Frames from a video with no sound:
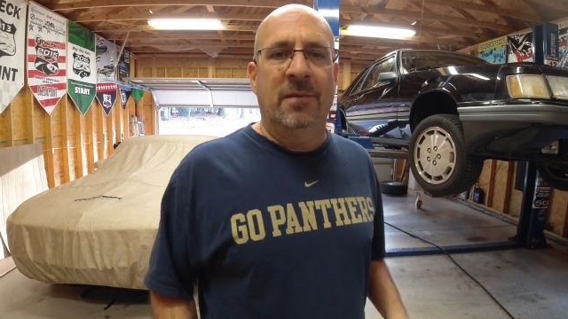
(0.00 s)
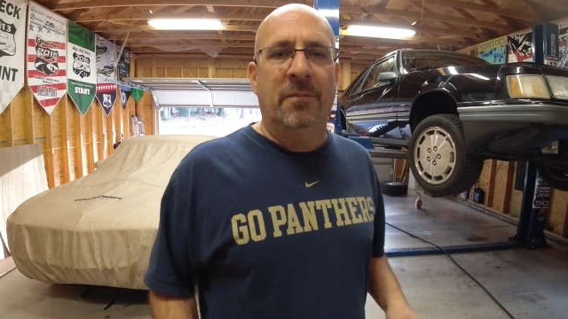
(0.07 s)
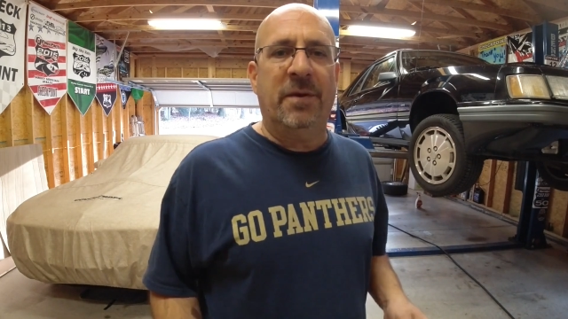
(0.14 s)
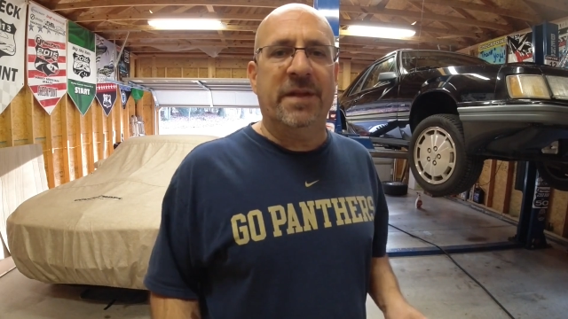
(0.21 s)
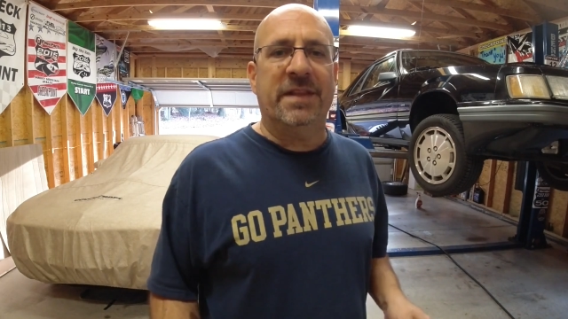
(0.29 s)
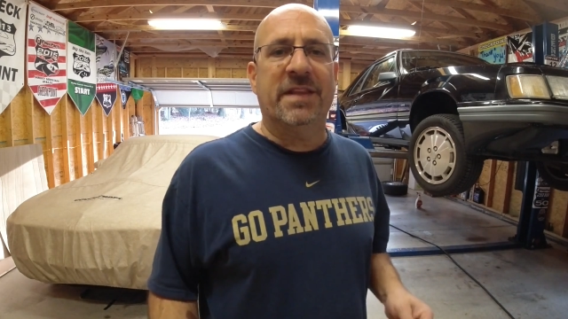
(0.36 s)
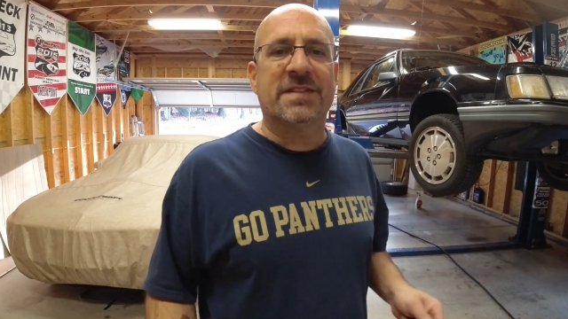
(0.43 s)

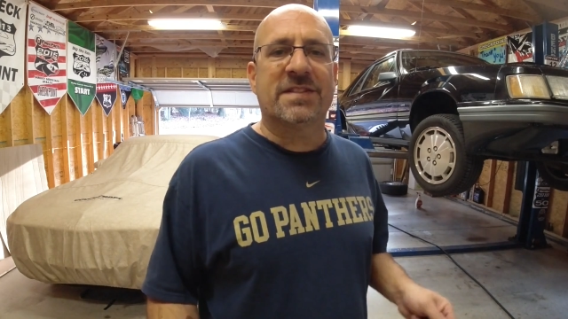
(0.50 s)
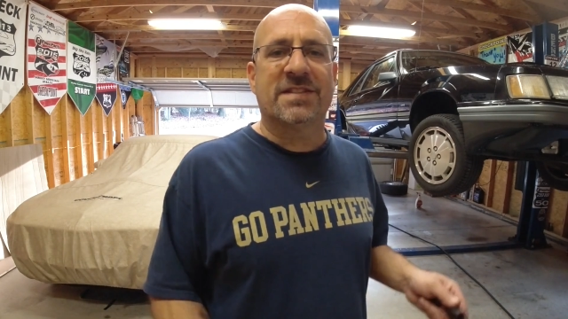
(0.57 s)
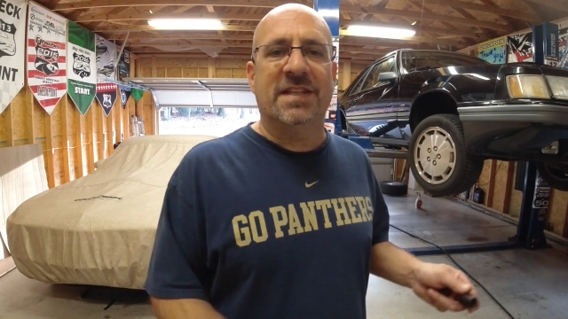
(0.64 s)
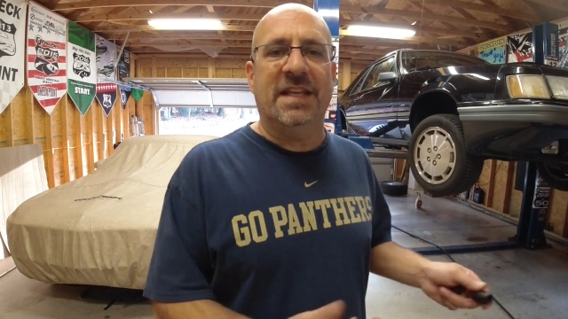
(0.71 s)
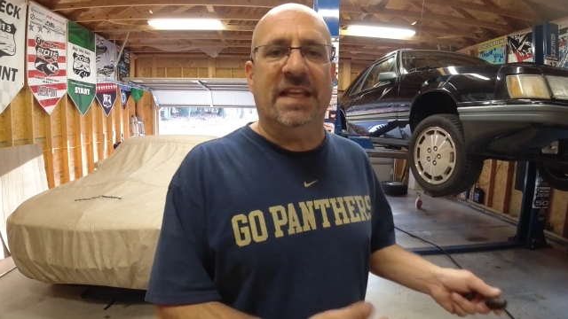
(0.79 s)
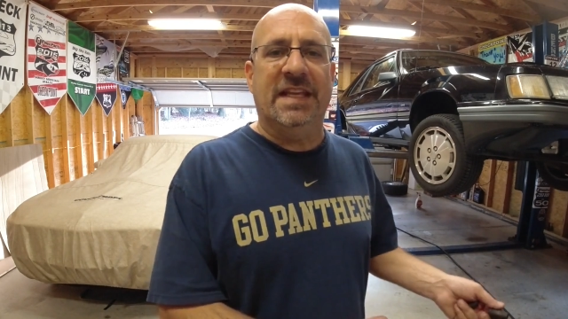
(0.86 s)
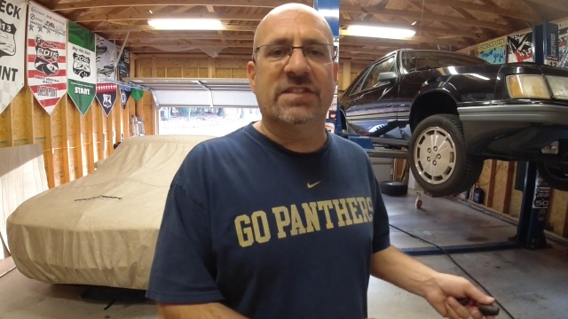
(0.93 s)
But this is
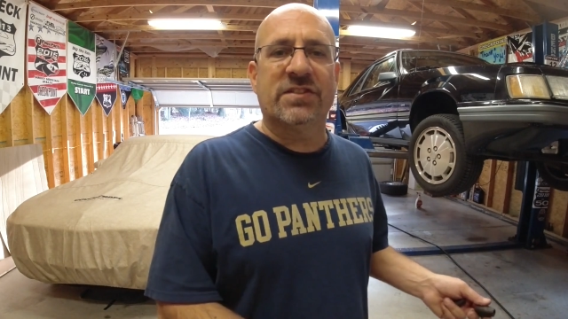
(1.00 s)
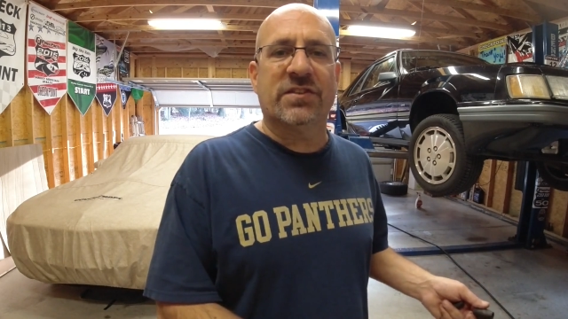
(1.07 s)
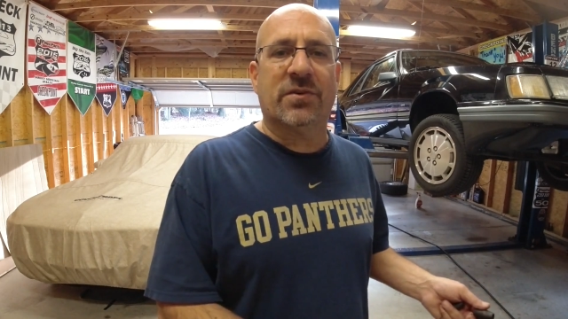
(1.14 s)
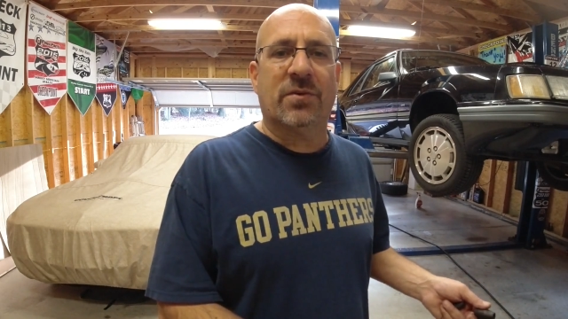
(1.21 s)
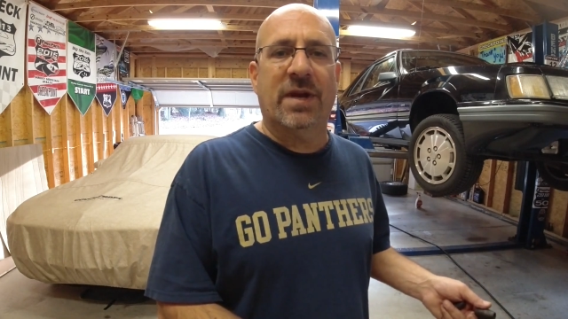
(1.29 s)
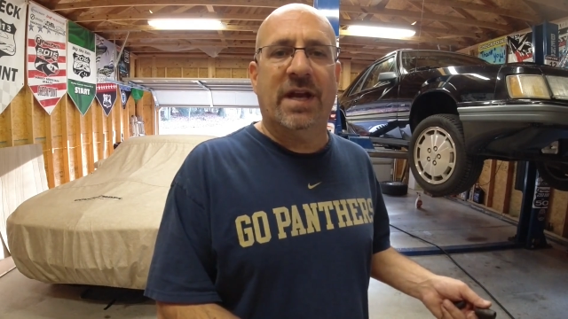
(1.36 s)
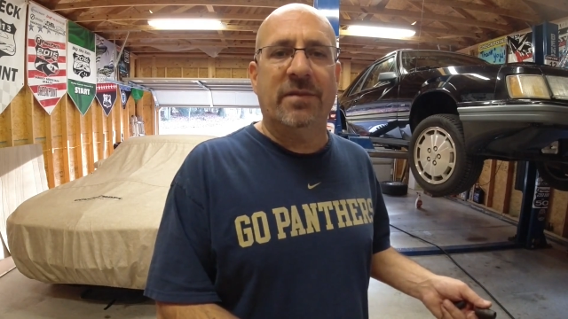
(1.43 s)
the
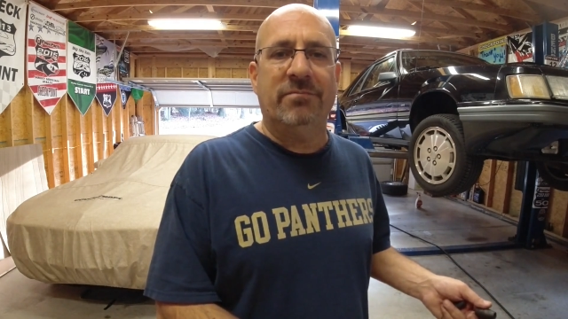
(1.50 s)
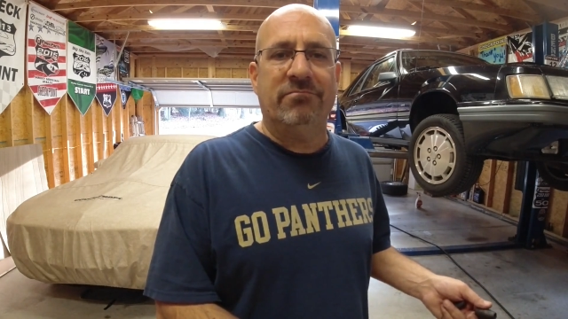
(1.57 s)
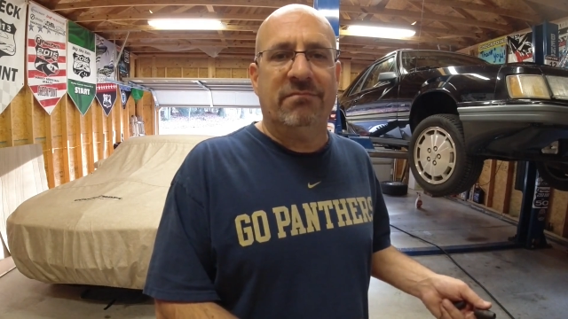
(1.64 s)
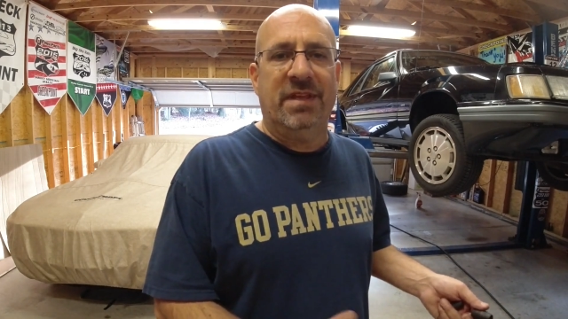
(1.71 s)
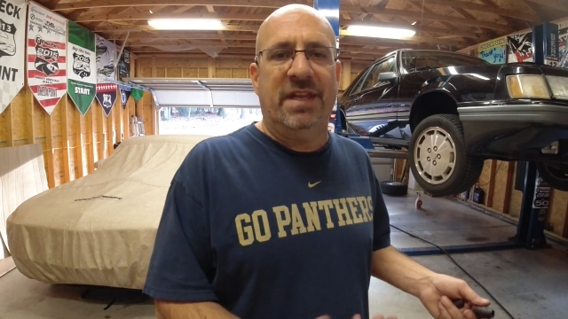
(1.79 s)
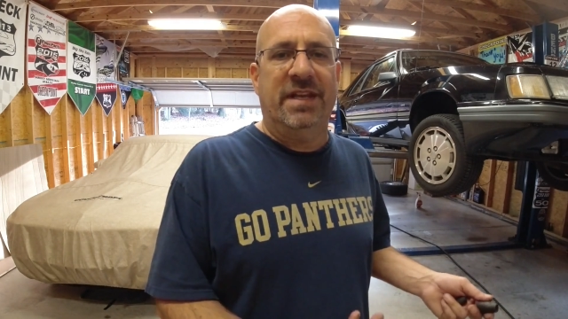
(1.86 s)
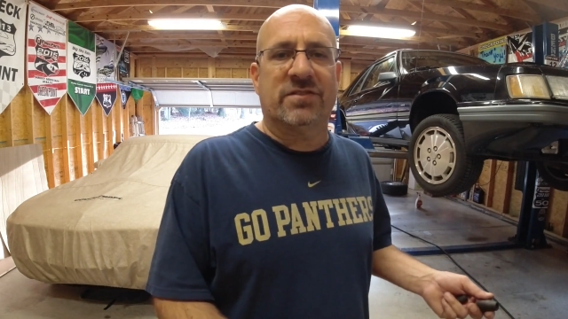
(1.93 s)
easier route,
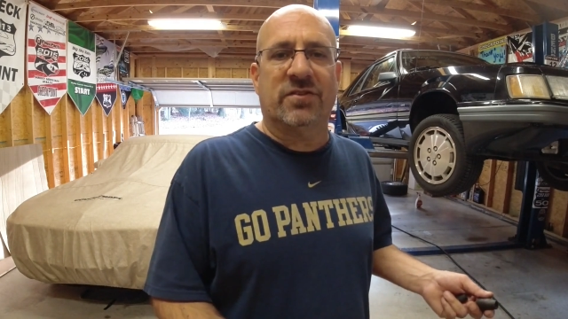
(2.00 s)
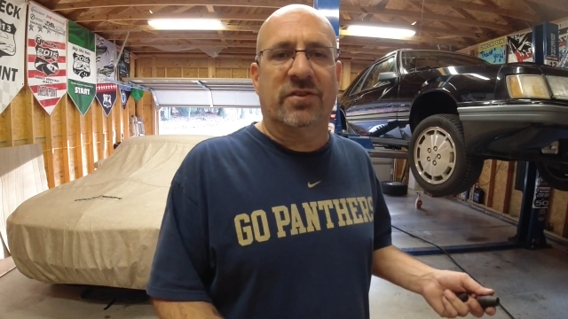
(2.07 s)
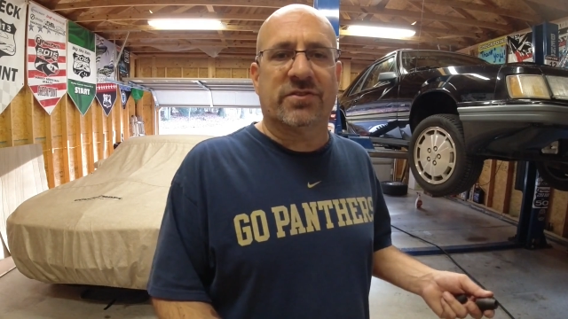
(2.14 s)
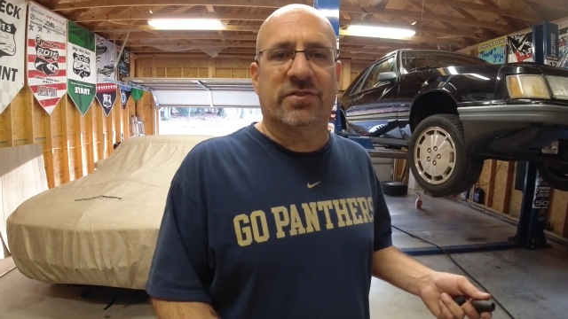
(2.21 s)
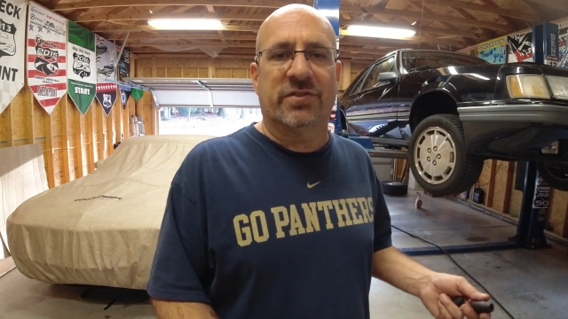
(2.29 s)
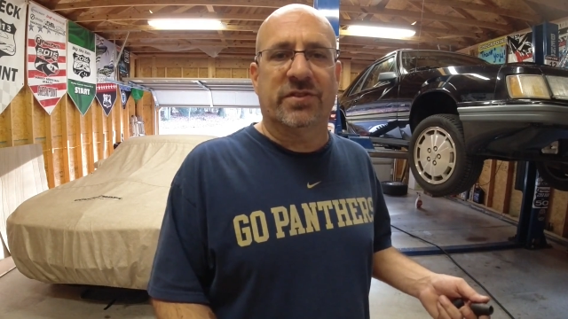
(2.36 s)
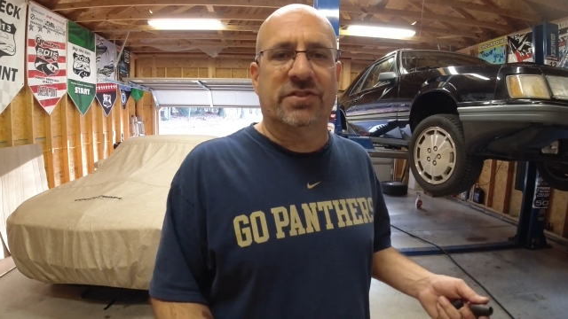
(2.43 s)
and it's
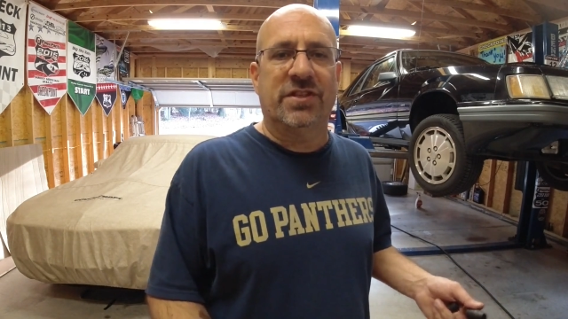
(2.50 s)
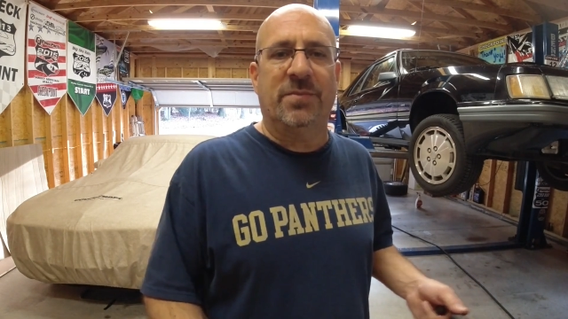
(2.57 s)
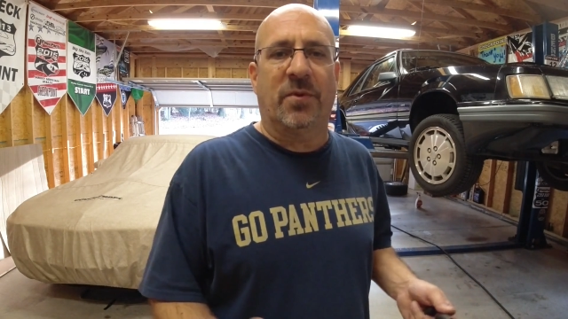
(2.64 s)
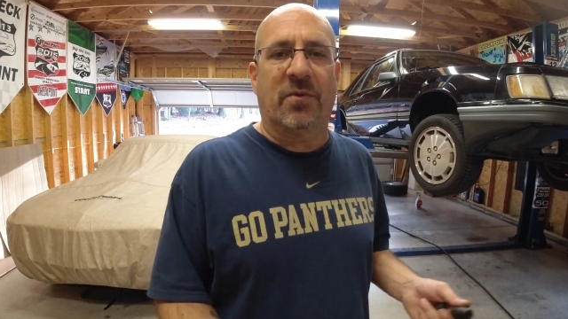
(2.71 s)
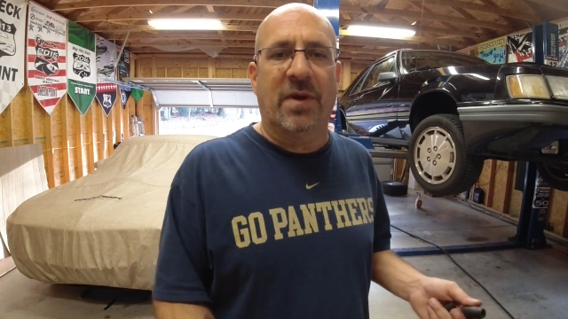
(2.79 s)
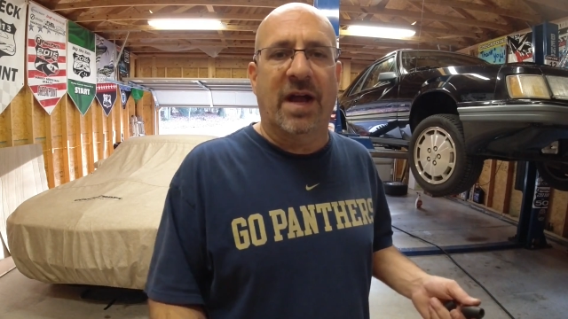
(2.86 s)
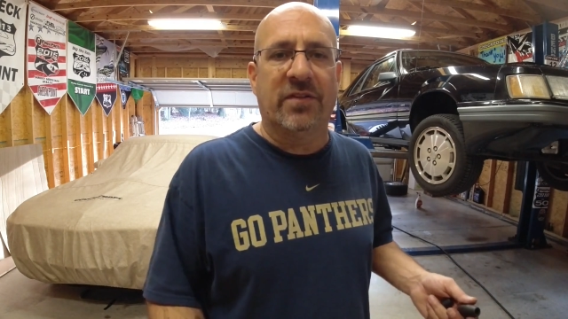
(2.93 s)
also the
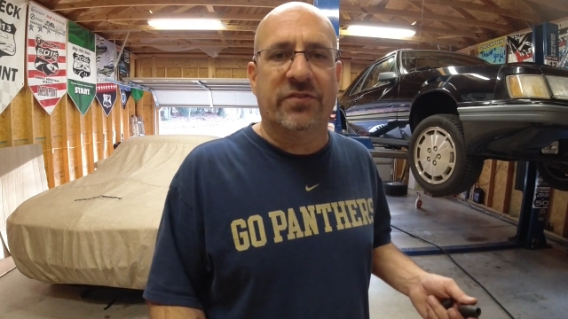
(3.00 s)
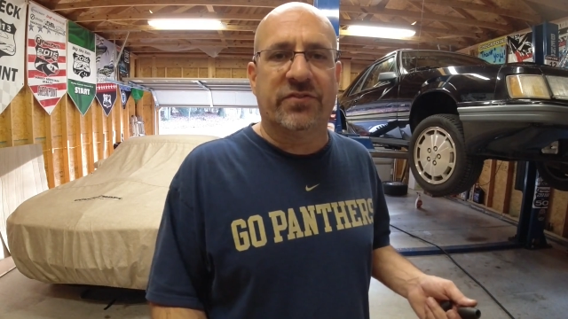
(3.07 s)
cheaper route,